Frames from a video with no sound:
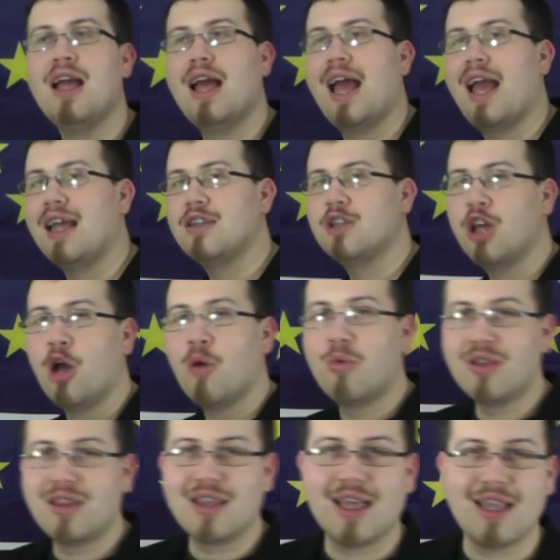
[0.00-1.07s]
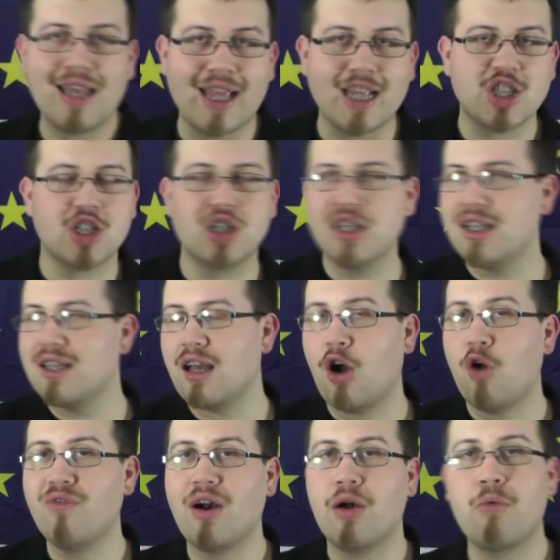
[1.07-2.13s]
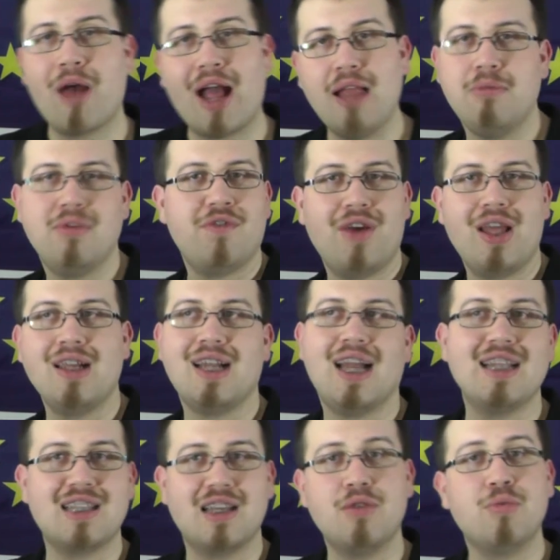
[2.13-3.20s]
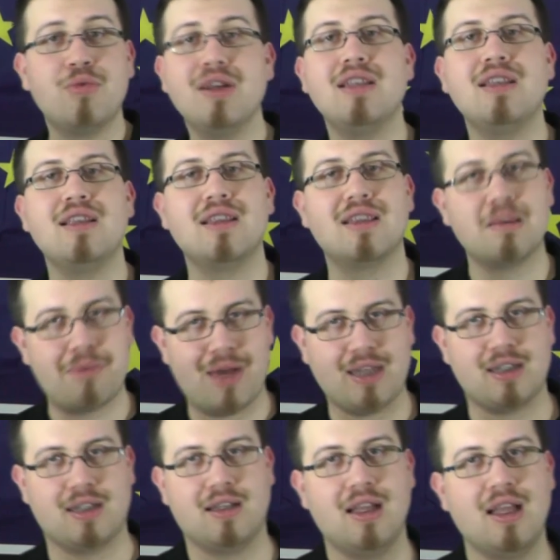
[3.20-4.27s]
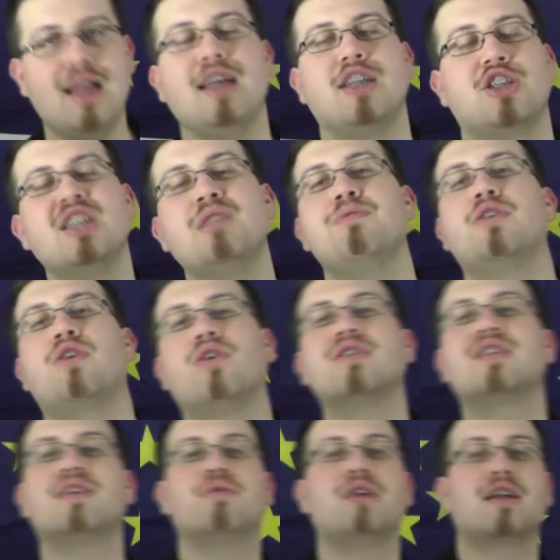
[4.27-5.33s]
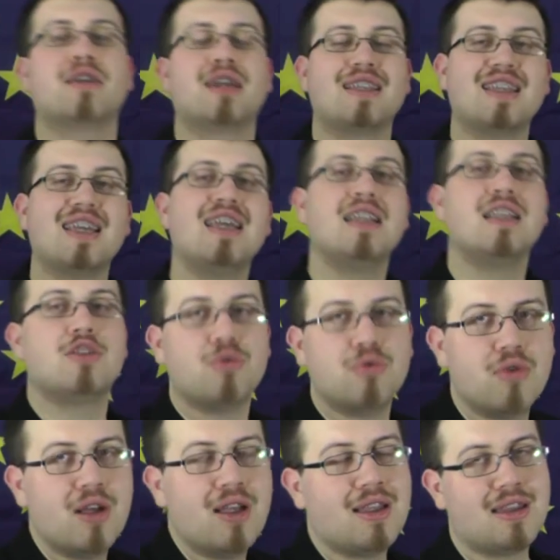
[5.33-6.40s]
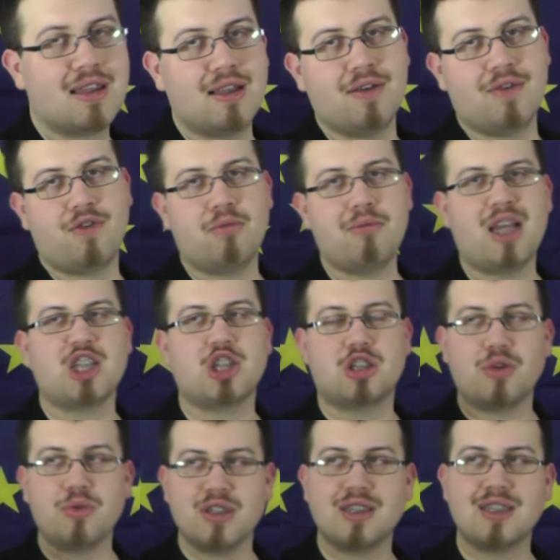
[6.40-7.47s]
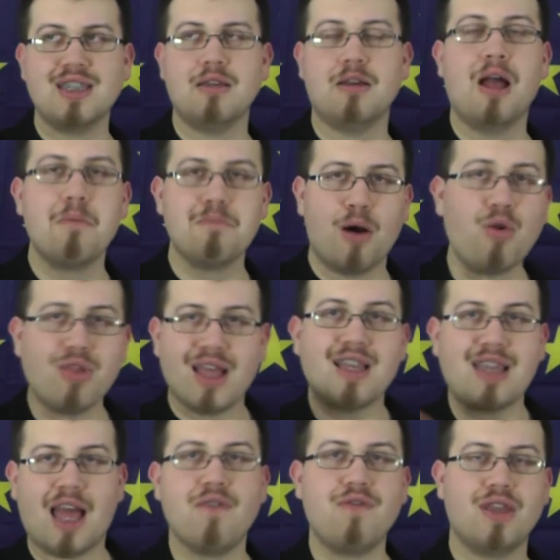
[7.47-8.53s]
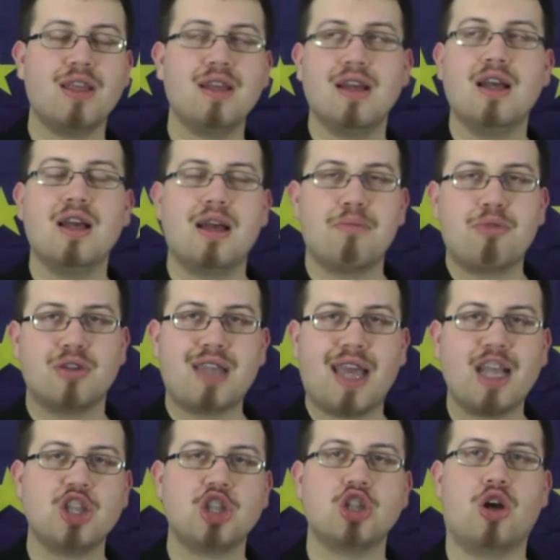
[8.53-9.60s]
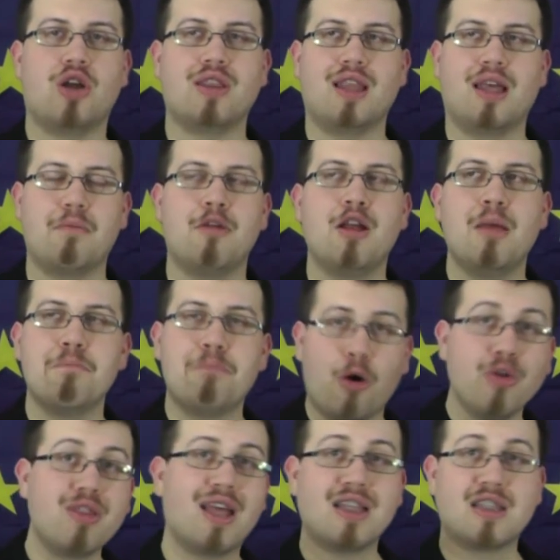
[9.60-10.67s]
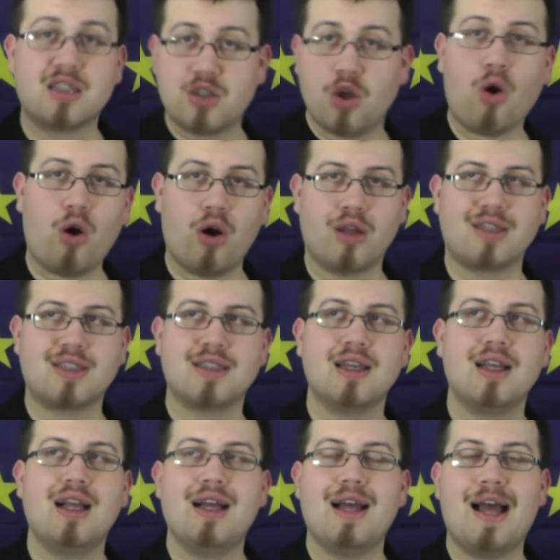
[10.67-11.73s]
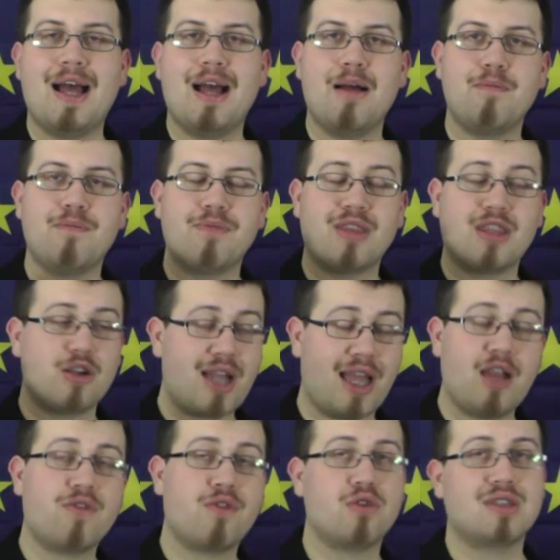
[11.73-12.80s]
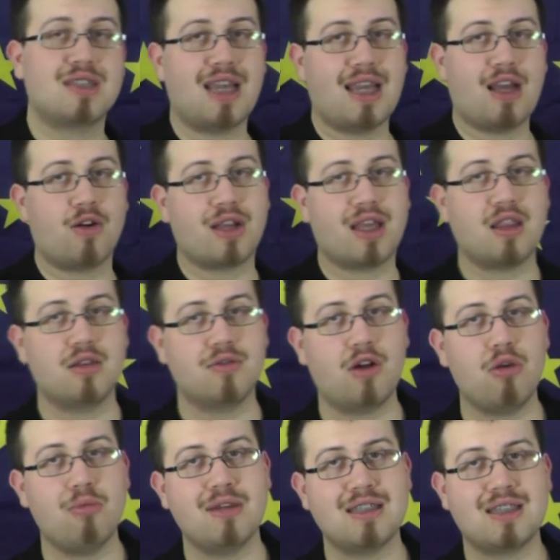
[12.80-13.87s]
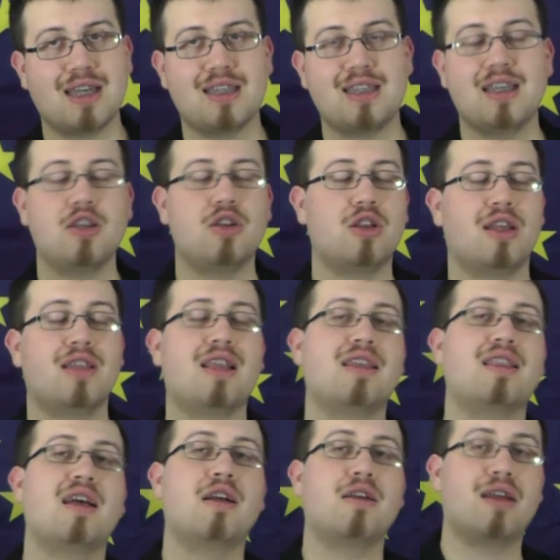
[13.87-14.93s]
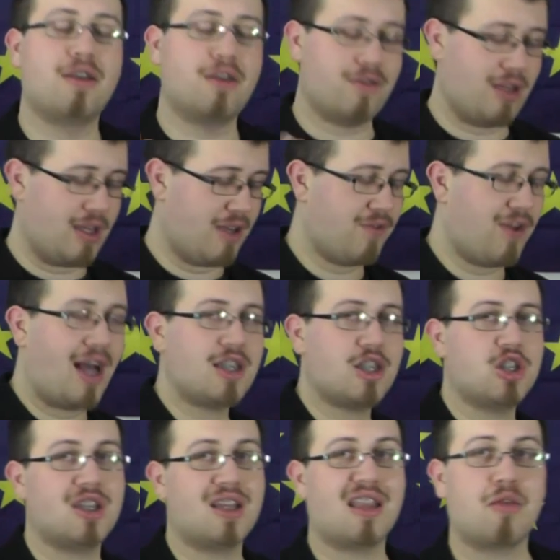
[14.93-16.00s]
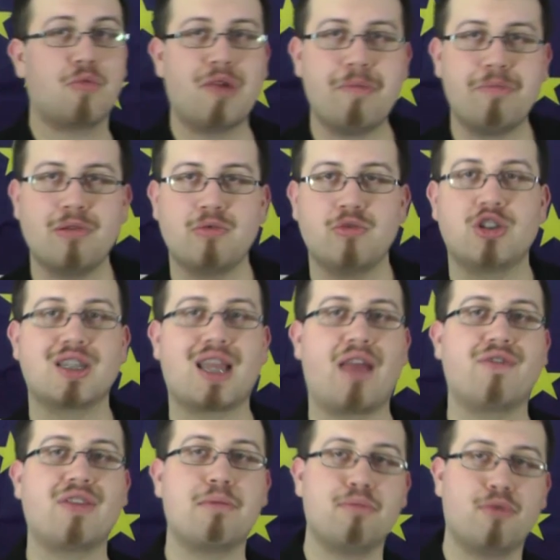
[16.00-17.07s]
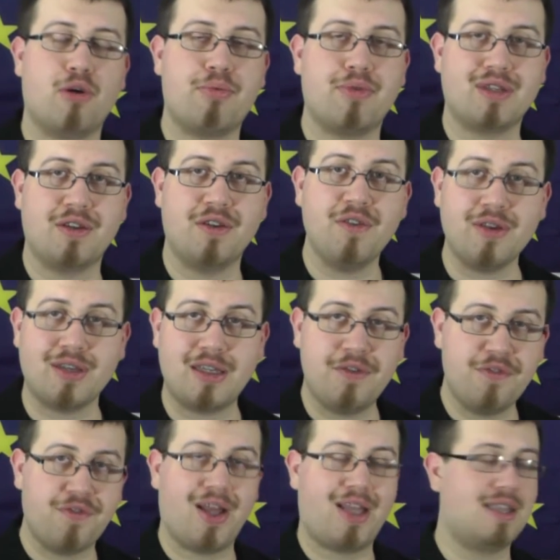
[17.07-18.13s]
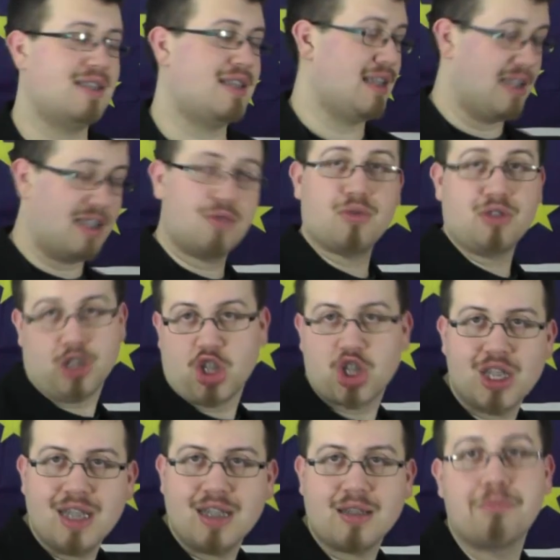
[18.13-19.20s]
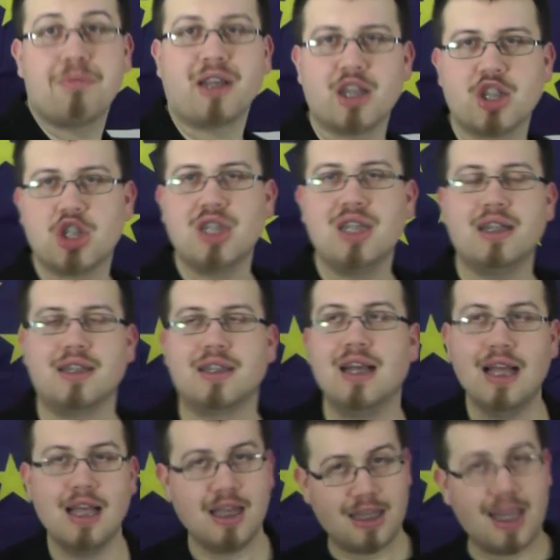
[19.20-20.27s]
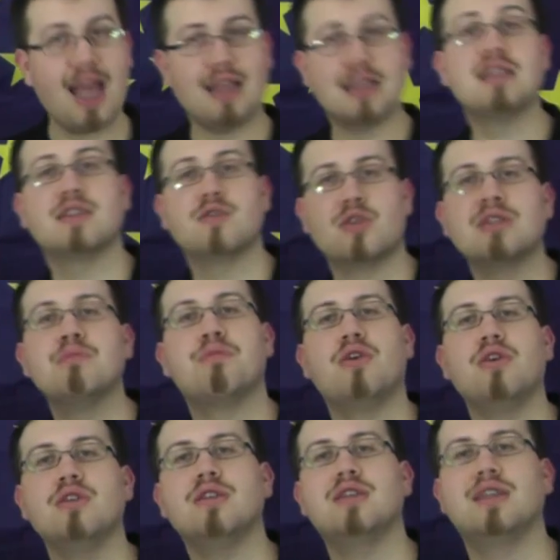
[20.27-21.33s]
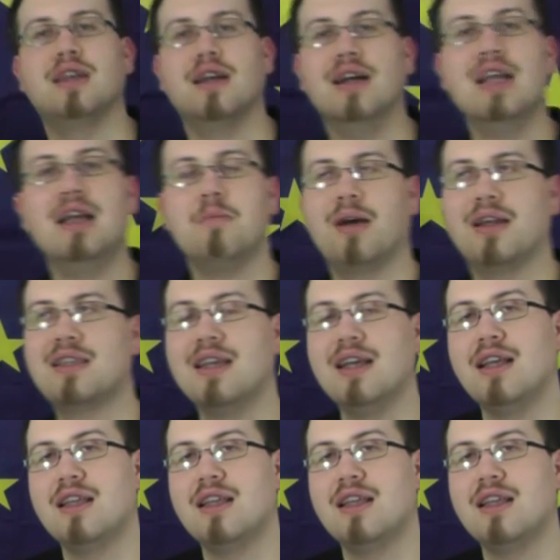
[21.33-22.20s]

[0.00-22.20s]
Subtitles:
and would then actually overwhelm the Phalangites and win the battle, just because they were get into the formation. So you see, both had heavy protection on them, both had swords. You can of course say, okay, the Romans had here another advantage, another weapon which gave them more defense, and this was a shield, a bigger shield. Yeah, this is also important here, but